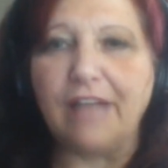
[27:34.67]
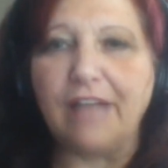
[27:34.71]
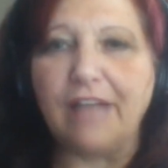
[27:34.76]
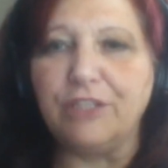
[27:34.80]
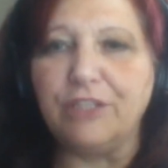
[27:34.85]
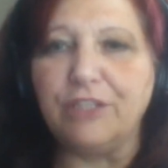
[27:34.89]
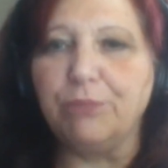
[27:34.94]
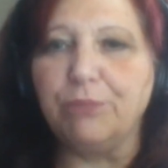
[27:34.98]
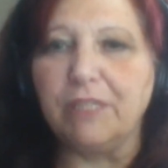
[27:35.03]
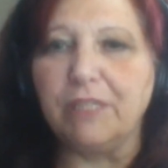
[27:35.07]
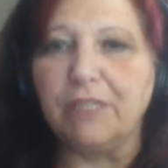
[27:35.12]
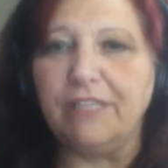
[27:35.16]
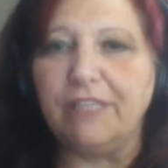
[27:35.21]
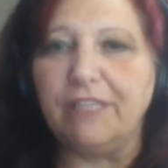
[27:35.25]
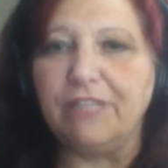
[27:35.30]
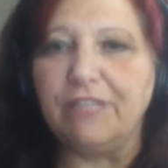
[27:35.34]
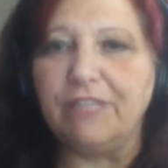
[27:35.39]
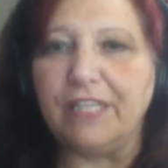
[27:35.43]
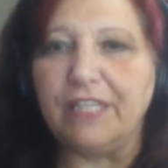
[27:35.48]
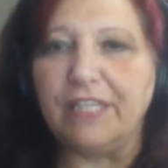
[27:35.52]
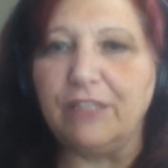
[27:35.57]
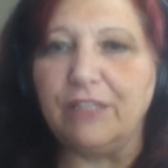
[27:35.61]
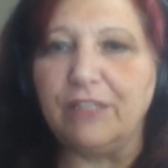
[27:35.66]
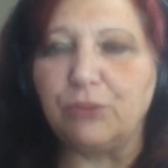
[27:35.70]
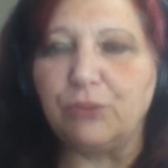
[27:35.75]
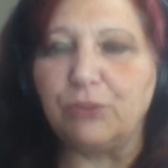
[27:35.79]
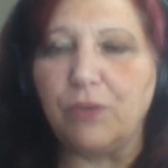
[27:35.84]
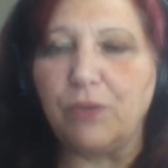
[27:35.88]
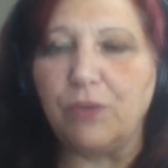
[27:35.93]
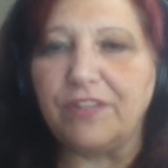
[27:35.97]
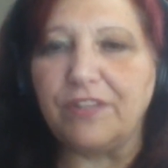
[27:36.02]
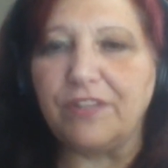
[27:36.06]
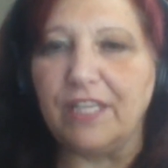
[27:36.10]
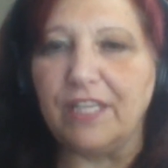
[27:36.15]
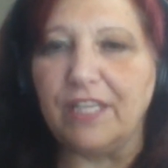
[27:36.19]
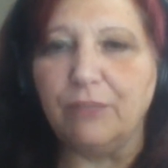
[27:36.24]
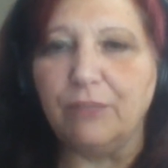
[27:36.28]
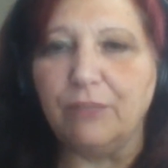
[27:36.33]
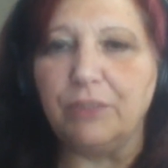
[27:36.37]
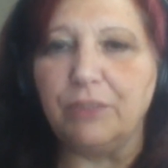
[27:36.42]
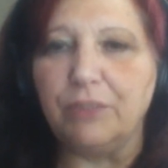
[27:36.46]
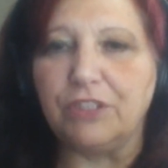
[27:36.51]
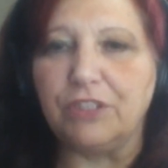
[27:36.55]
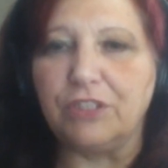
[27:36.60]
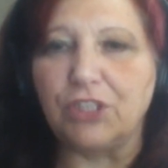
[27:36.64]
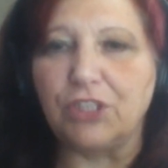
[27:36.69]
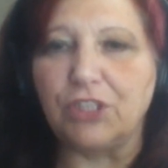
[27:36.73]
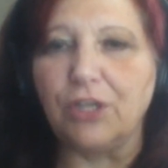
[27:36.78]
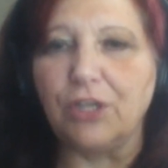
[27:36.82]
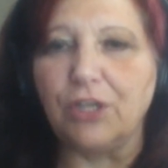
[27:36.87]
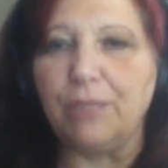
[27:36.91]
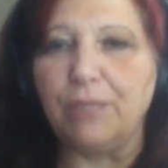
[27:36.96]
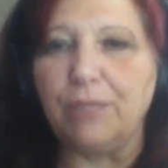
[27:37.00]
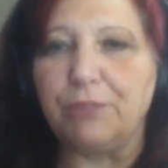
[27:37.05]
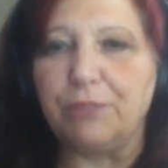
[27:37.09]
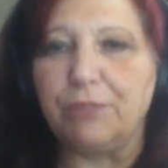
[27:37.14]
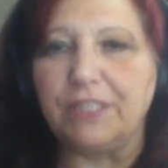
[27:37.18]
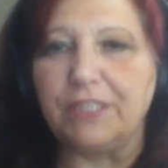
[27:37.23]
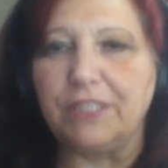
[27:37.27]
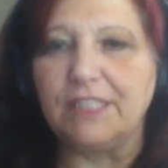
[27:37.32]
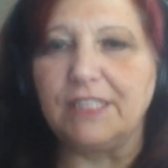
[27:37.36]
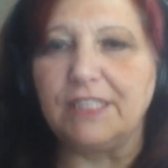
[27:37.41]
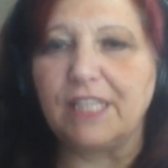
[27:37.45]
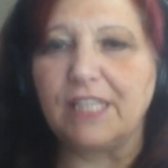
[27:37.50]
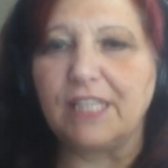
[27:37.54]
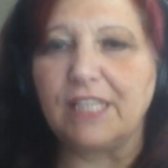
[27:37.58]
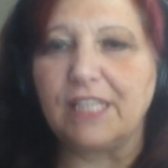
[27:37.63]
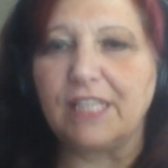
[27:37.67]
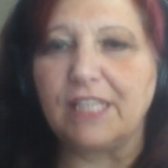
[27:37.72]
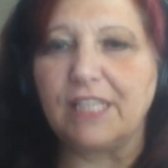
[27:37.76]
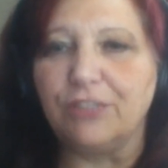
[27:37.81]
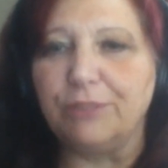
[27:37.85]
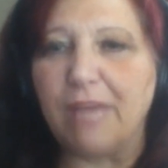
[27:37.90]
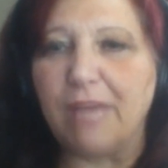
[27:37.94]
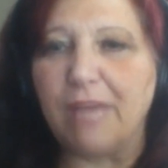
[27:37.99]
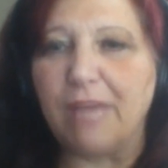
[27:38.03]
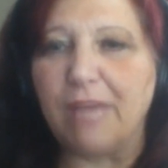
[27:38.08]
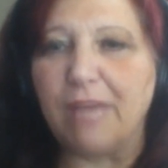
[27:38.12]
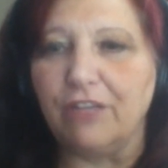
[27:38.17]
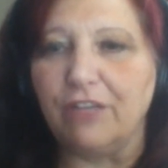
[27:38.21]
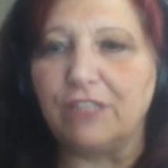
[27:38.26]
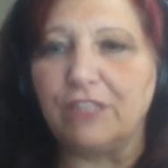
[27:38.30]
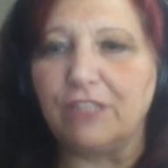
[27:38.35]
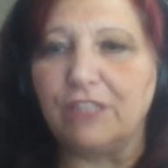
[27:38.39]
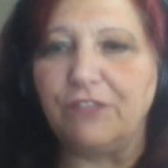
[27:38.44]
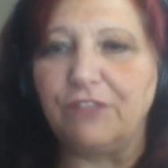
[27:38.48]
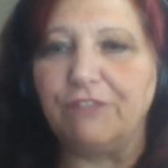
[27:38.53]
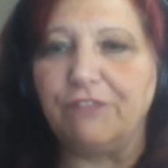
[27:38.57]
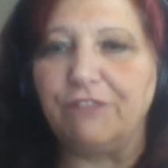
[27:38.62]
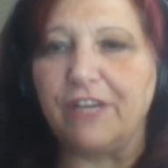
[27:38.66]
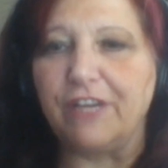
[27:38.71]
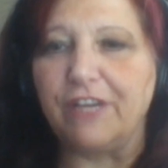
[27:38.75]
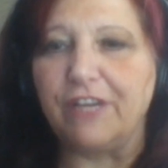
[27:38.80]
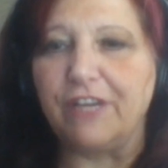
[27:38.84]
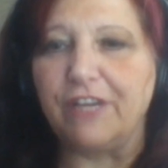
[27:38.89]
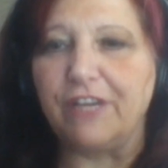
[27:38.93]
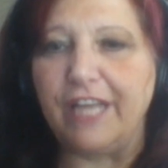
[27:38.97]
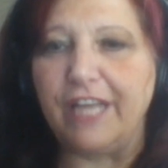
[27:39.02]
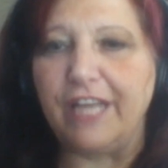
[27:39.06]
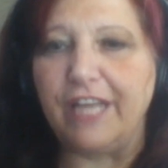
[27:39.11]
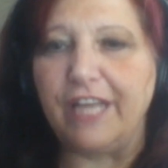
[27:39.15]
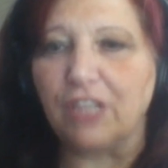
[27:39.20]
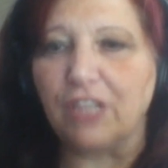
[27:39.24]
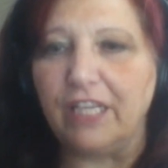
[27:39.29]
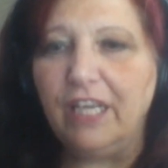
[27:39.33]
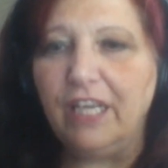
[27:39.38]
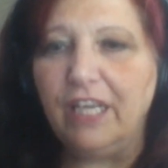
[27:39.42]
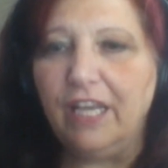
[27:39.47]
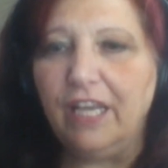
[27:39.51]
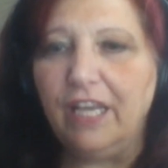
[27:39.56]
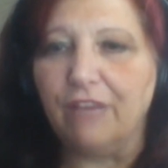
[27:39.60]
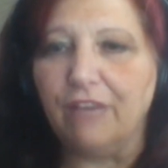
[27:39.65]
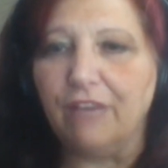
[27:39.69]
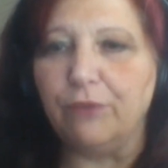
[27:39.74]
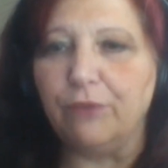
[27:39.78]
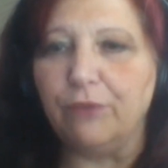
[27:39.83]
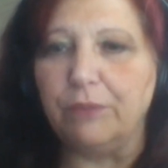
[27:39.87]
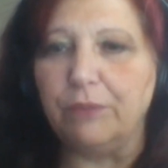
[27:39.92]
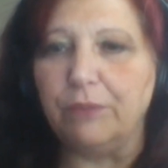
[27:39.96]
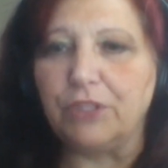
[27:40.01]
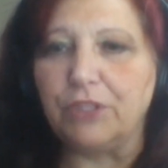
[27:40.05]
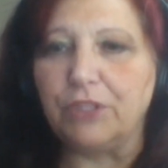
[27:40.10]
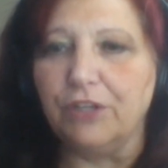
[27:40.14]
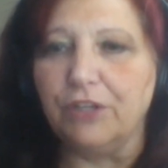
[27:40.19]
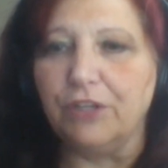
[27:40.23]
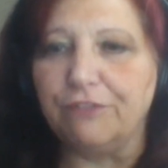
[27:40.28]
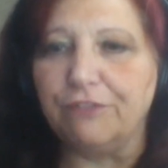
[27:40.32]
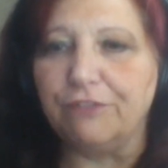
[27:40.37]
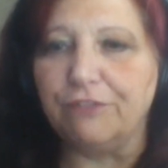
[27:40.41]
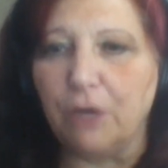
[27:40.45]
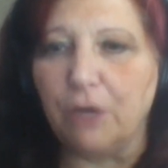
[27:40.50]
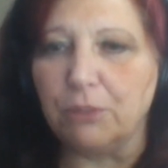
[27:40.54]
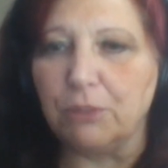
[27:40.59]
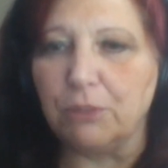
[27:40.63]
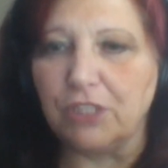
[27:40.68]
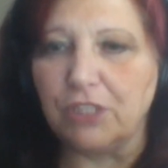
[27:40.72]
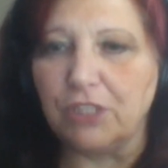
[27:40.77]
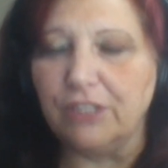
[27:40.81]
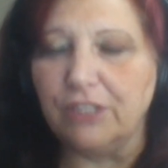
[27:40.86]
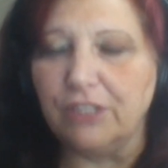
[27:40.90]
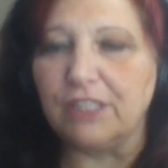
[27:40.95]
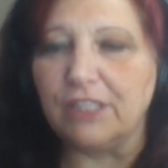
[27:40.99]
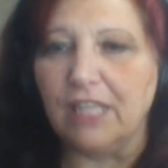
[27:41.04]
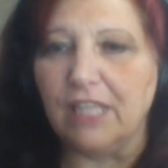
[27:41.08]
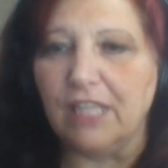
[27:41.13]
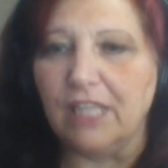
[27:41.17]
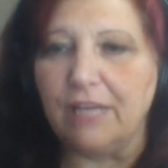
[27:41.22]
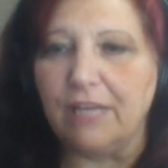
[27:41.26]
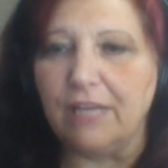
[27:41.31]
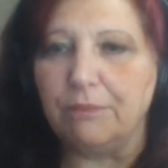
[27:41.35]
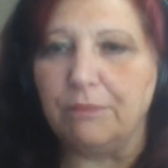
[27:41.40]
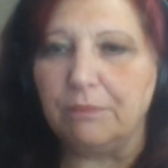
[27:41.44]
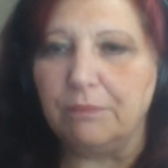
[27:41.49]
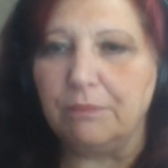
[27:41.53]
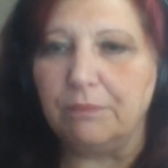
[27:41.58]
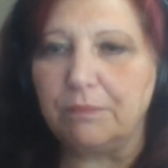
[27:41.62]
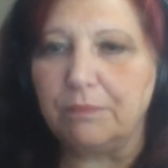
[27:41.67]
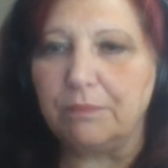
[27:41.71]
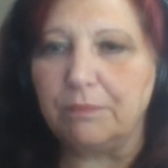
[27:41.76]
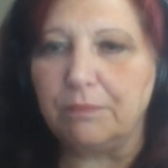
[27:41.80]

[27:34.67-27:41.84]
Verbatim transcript: I do believe that it is one thing that would certainly put this country back on its feet financially if we would turn the farmers loose and let them